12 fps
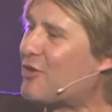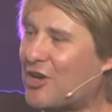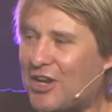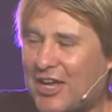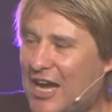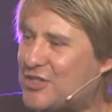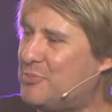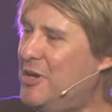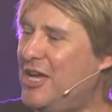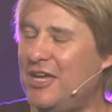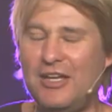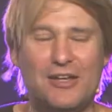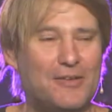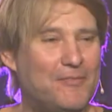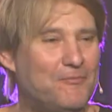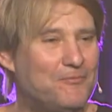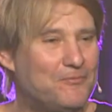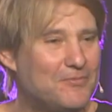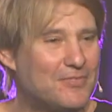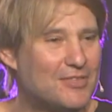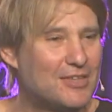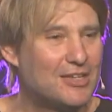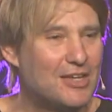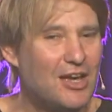gonna catch me.
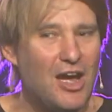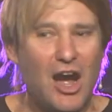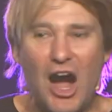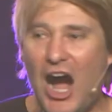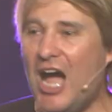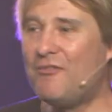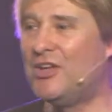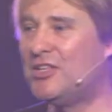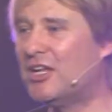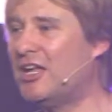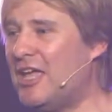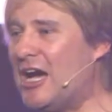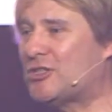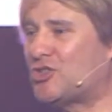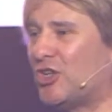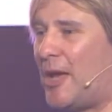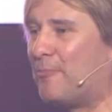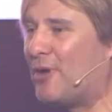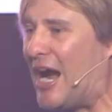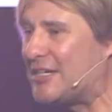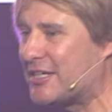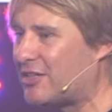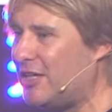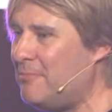I even did it yesterday
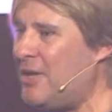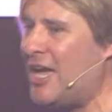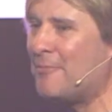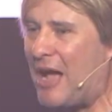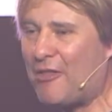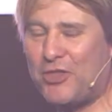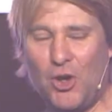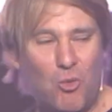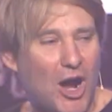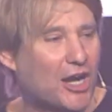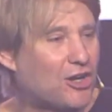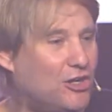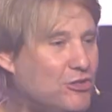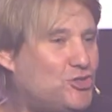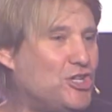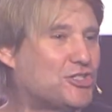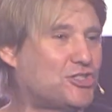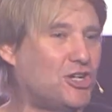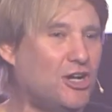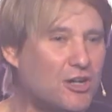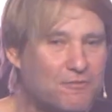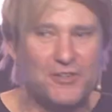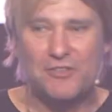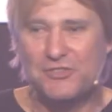practically, me and Matthew Walker, who just turned
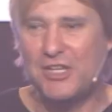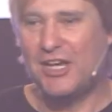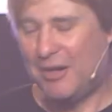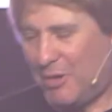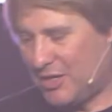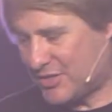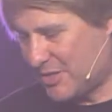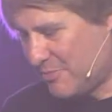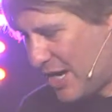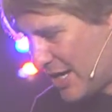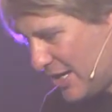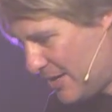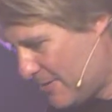50. Come on, somebody.